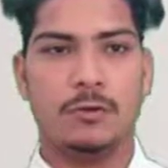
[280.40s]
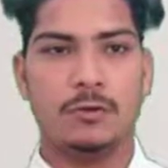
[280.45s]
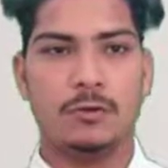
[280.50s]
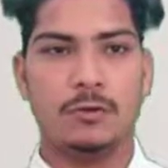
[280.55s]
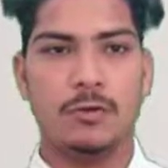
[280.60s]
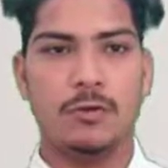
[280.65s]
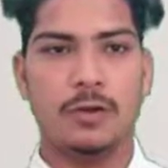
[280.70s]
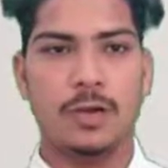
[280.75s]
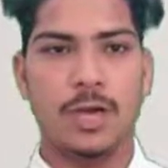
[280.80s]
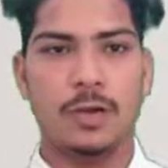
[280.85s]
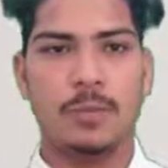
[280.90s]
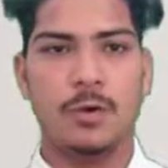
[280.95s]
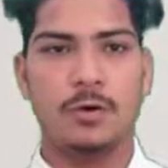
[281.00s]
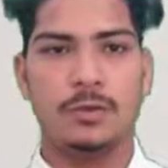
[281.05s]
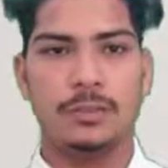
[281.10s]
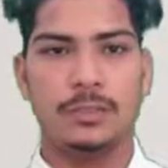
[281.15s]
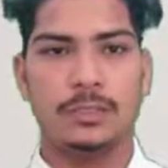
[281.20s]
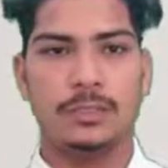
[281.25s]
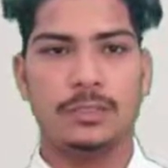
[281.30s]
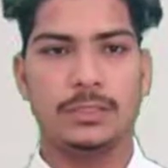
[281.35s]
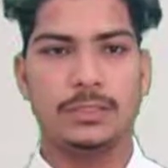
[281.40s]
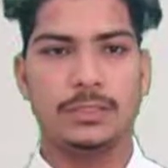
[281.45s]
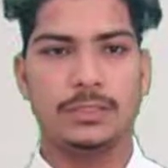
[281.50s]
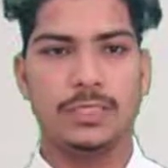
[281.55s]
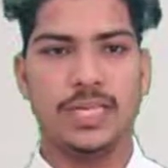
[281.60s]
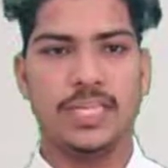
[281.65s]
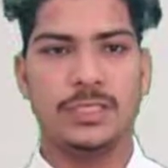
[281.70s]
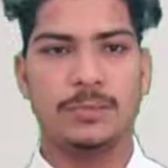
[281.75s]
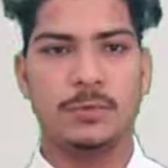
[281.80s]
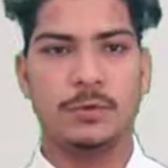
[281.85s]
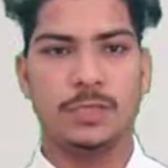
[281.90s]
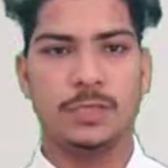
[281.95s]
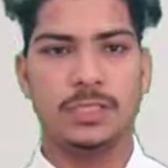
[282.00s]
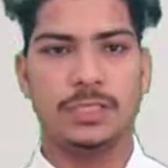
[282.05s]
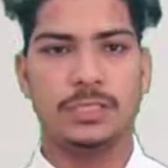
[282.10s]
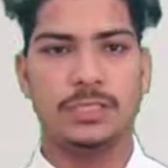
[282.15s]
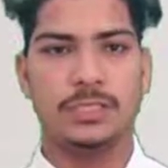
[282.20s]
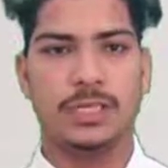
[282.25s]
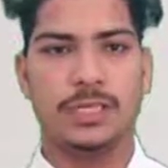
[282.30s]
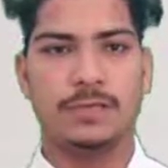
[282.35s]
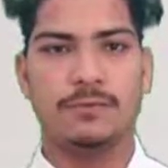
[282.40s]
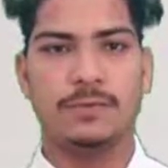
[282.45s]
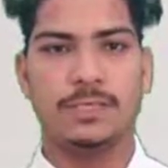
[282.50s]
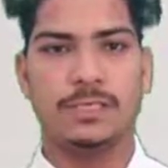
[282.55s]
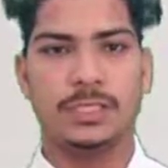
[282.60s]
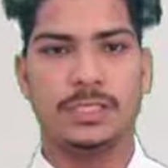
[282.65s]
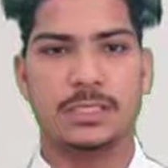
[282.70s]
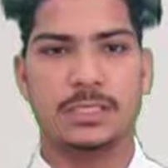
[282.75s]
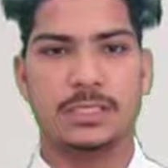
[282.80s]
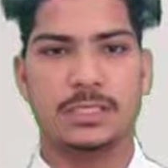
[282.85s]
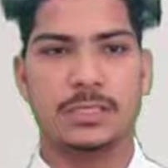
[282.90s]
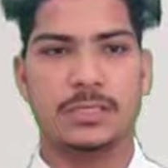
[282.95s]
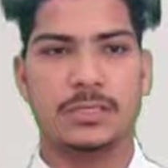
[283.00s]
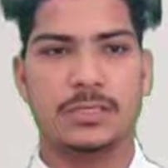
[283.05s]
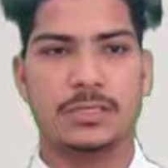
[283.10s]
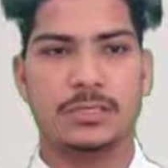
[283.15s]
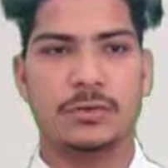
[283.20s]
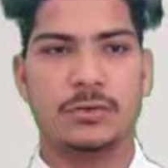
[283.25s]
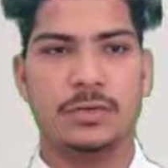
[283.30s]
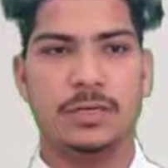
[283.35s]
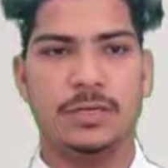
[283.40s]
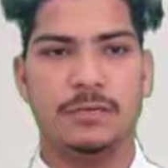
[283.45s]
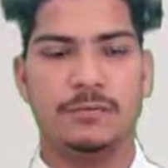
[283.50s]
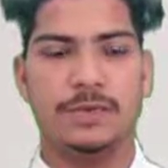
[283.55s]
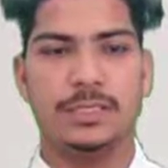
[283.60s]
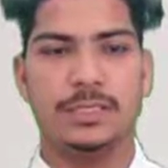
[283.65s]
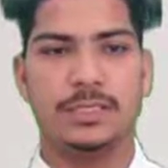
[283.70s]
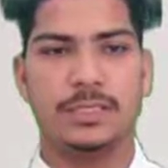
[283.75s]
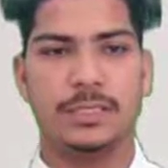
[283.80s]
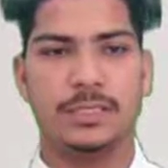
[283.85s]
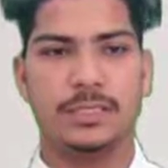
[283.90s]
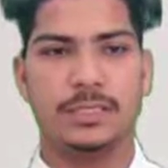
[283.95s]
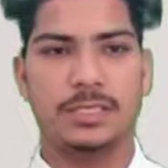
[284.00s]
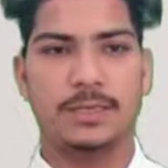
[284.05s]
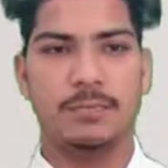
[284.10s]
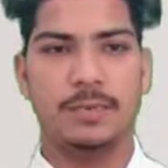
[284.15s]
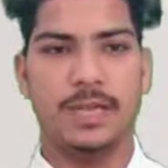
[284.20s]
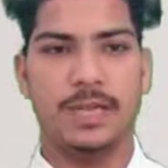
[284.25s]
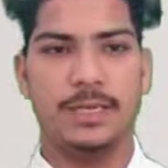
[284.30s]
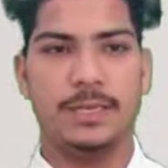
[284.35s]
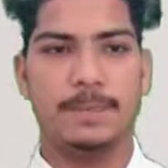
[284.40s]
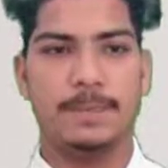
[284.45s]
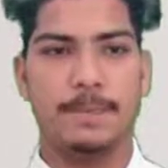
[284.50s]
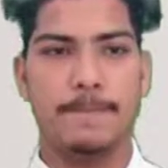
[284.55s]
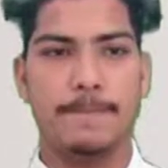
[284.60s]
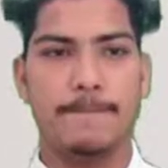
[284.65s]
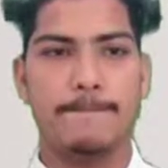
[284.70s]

Now talk about transportation services, solid waste supply.